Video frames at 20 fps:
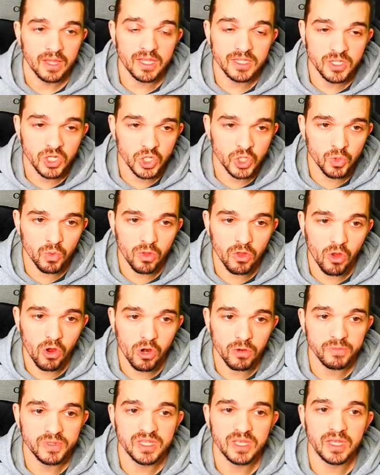lesser jewel
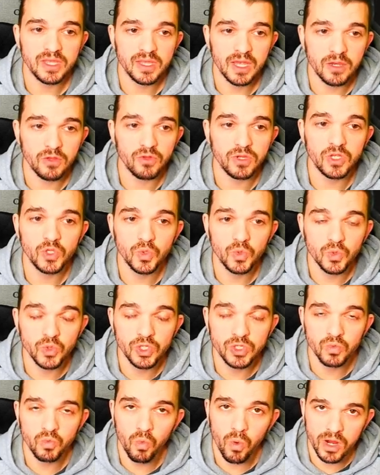orbs, and then you need to use